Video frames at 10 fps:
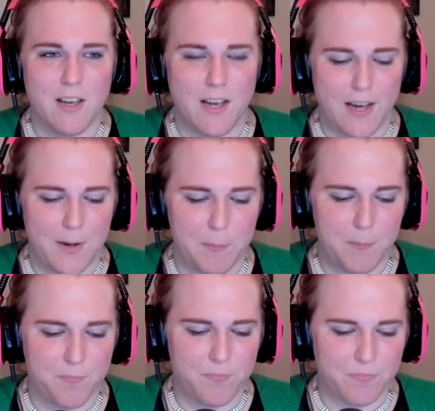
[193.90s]
Yeah,
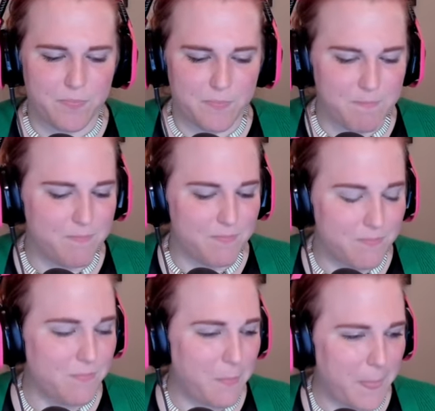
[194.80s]
um, it, it, um, takes a
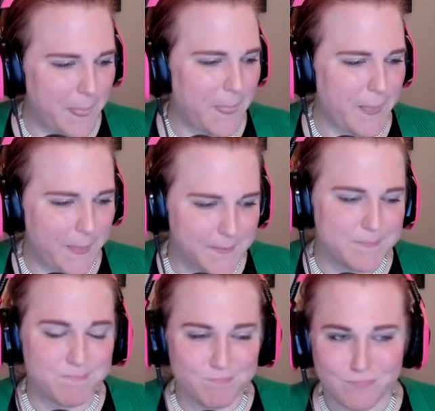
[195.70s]
lot of uh, a
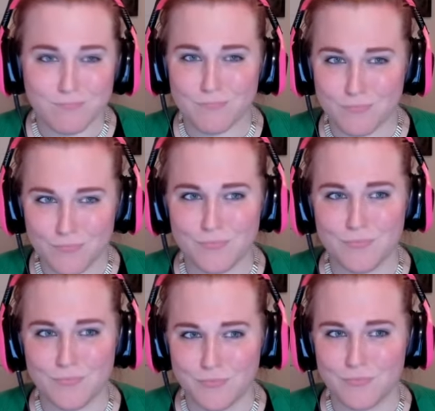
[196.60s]
lot of shooting in the
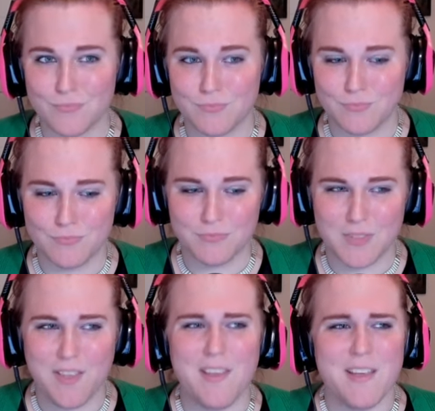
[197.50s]
dark.
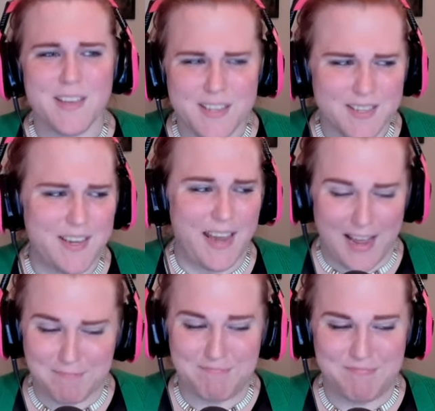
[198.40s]
Uh, yeah.
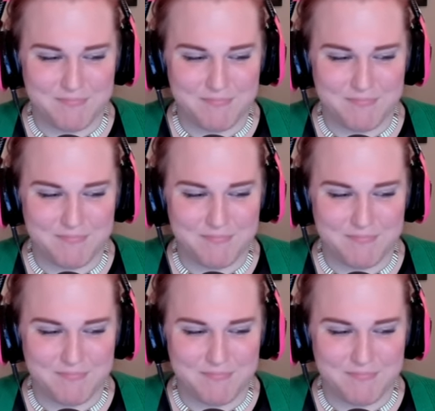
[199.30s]
Yeah.